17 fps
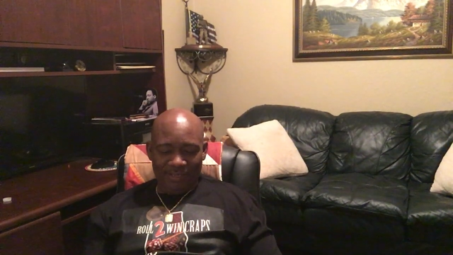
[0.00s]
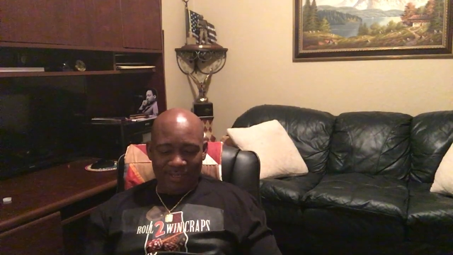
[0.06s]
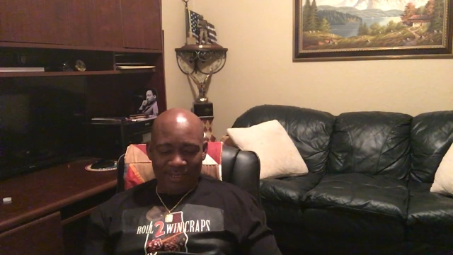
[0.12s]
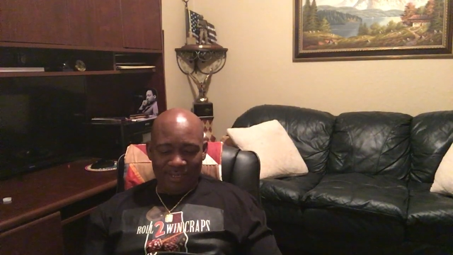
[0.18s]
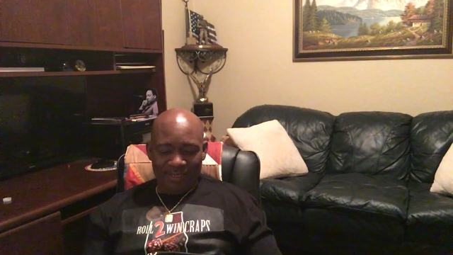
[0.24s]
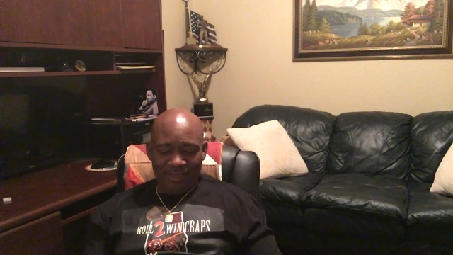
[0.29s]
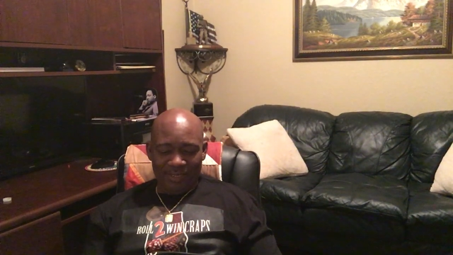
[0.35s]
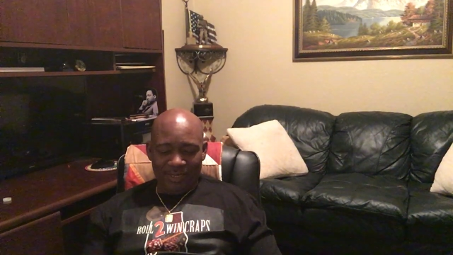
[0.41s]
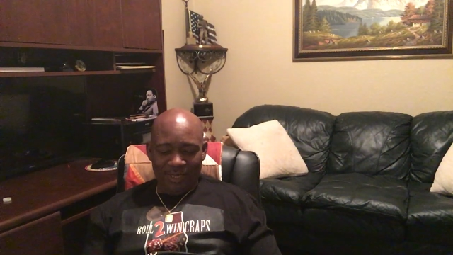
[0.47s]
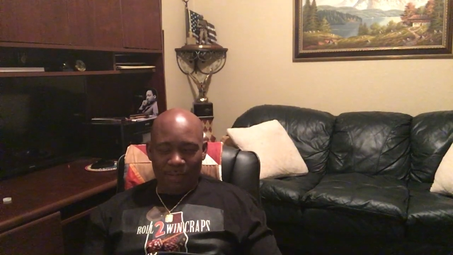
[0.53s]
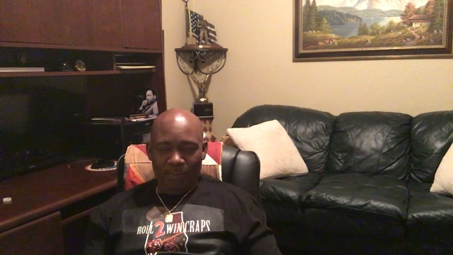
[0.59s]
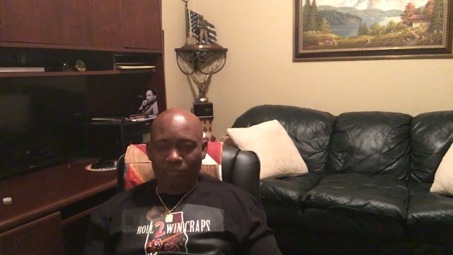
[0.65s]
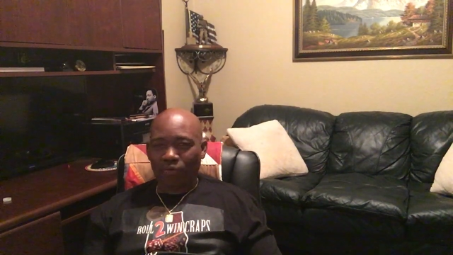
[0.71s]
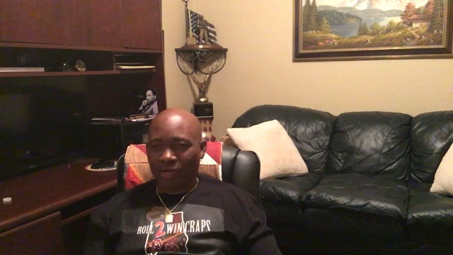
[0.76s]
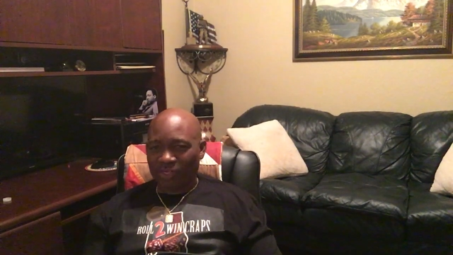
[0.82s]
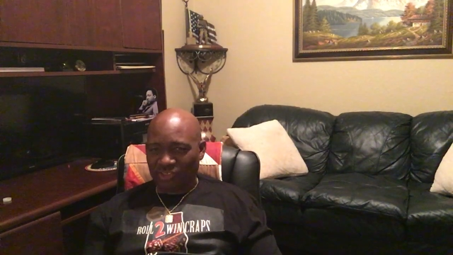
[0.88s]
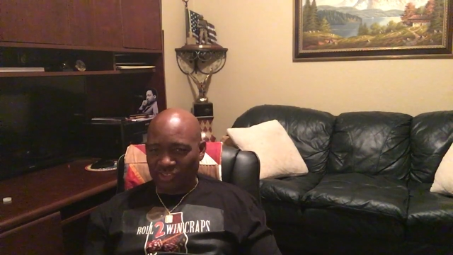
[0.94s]
and
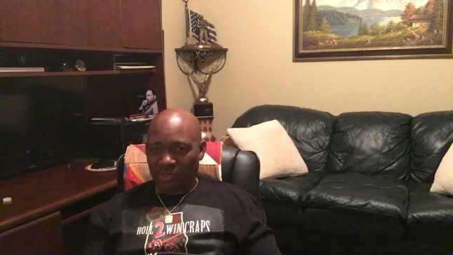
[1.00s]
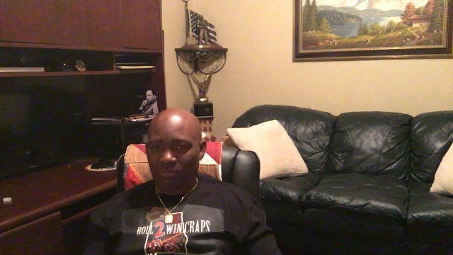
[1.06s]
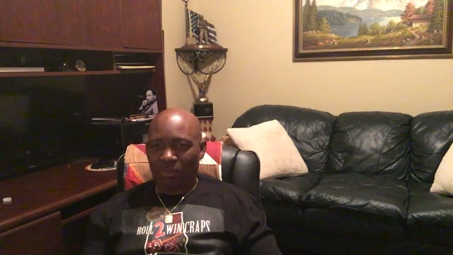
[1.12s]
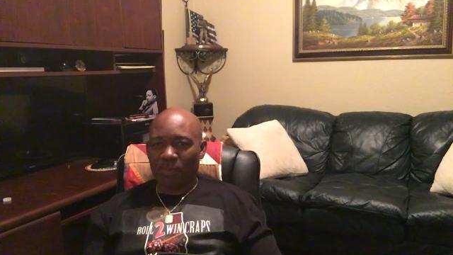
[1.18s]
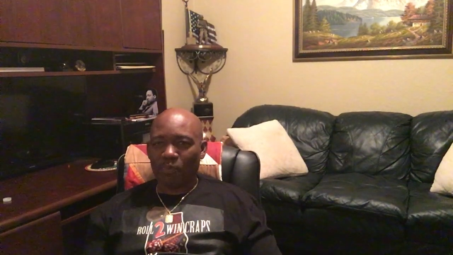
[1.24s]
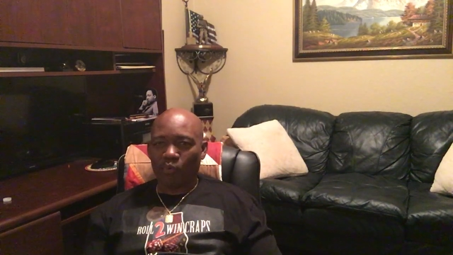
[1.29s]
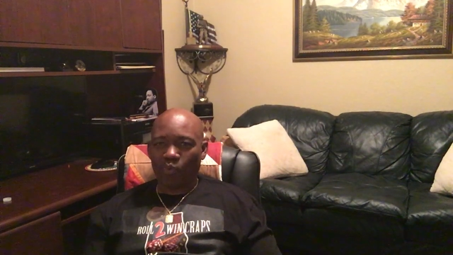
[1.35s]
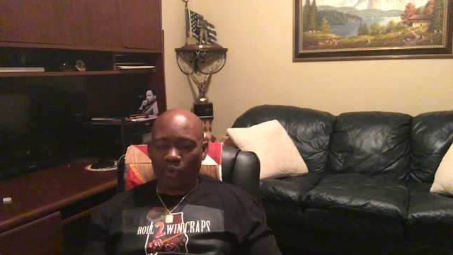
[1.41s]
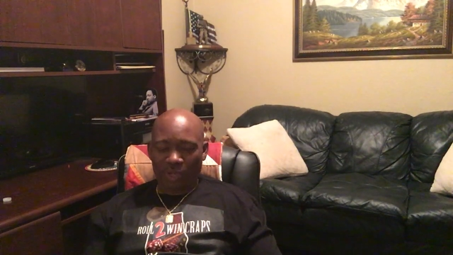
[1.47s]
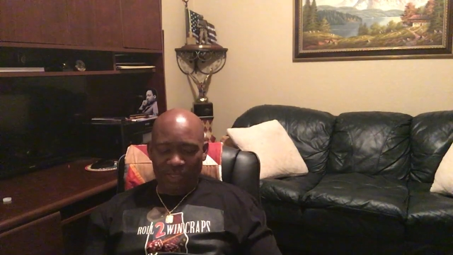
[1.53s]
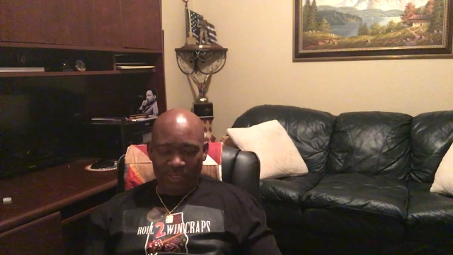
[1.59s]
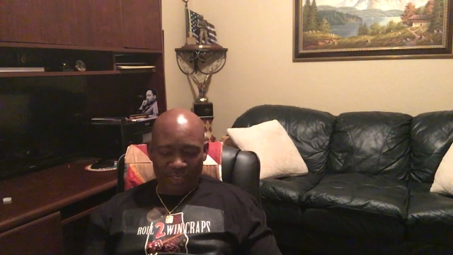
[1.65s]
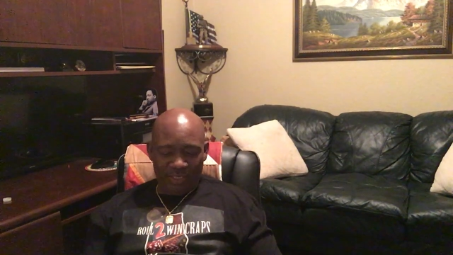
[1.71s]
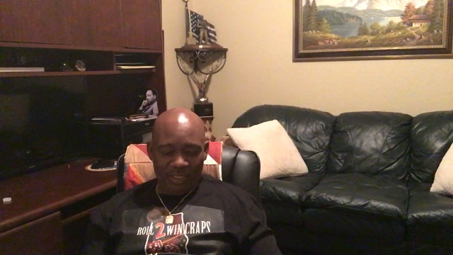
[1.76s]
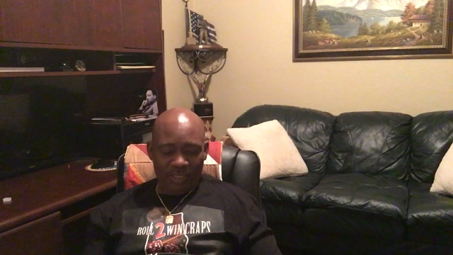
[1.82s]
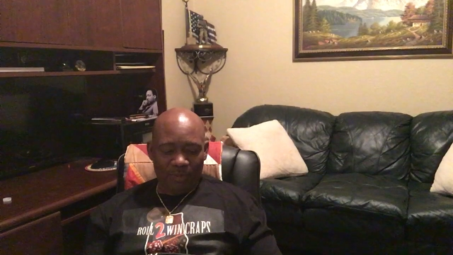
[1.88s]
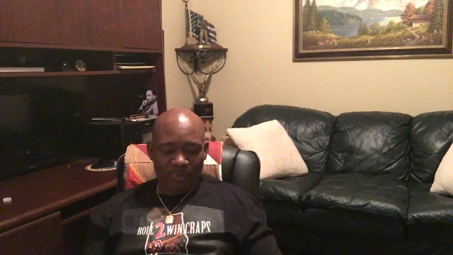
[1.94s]
pressed them up
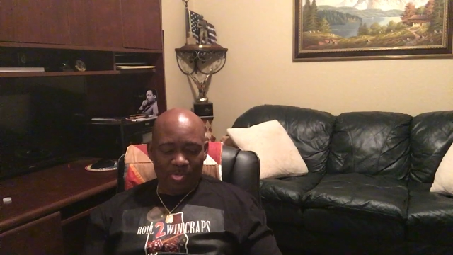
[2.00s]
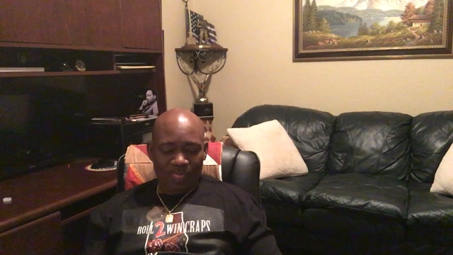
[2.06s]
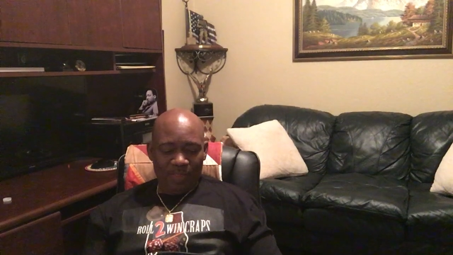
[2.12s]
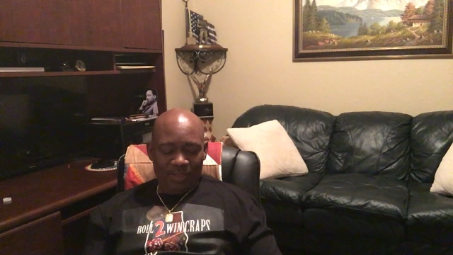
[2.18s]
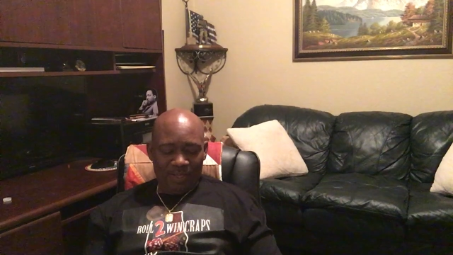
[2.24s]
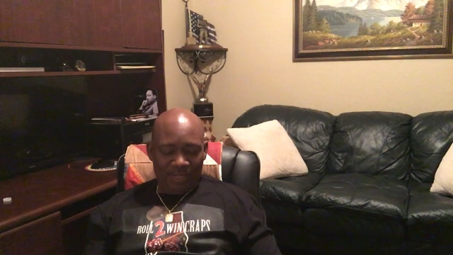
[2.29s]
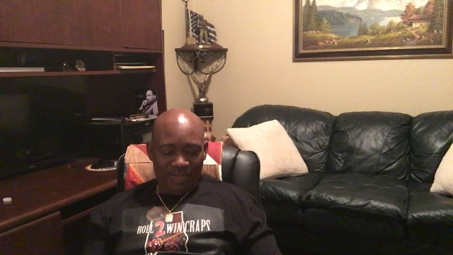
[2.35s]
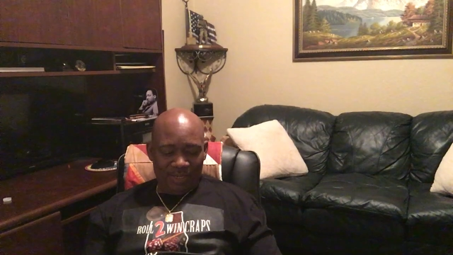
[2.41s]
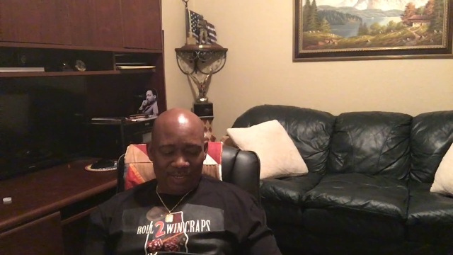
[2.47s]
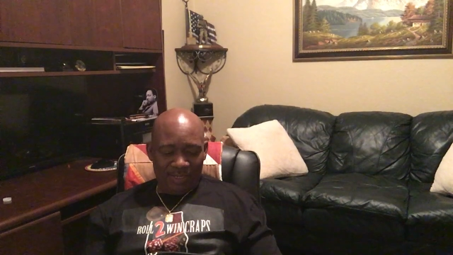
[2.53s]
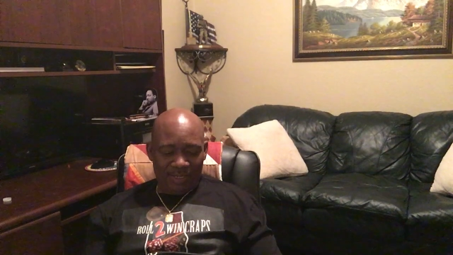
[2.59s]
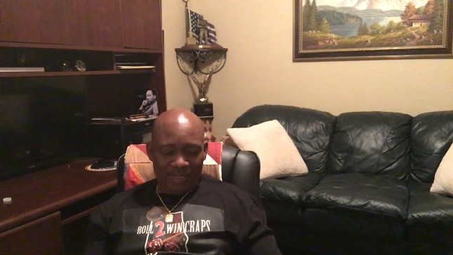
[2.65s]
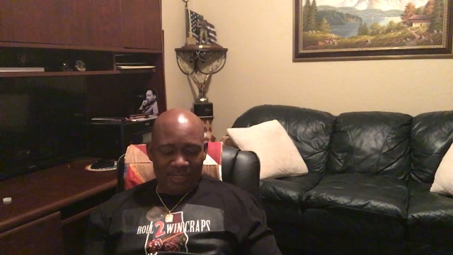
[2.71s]
quickly, and